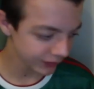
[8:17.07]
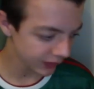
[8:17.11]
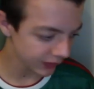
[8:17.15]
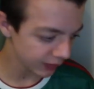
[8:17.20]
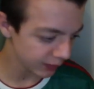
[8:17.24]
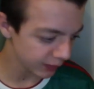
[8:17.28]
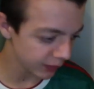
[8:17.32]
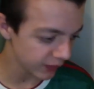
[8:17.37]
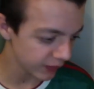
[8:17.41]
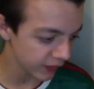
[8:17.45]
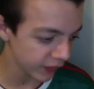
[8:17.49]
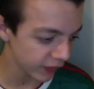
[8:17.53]

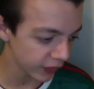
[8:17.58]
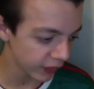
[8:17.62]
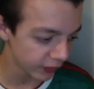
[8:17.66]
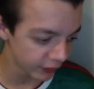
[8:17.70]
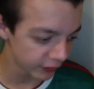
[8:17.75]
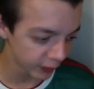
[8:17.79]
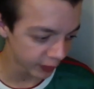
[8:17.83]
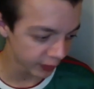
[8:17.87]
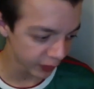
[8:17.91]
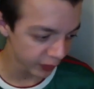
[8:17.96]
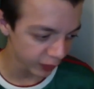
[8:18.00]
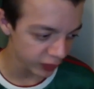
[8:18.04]
before
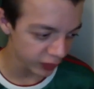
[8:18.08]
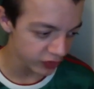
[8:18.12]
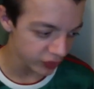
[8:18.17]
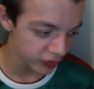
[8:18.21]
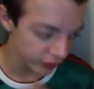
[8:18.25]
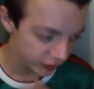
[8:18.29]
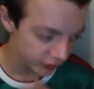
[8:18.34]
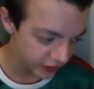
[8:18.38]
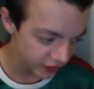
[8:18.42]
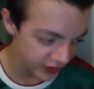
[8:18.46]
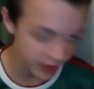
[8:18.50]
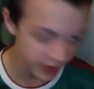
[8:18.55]
football was
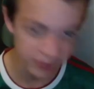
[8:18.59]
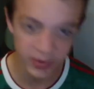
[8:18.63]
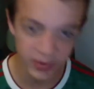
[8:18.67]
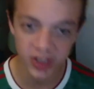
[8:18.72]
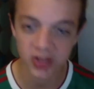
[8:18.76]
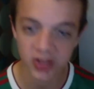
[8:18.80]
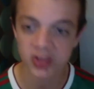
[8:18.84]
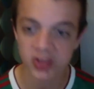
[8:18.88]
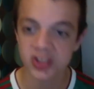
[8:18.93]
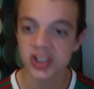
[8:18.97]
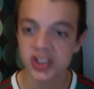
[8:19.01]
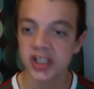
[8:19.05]
halted in
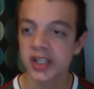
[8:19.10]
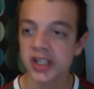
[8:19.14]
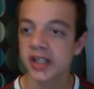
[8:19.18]
March.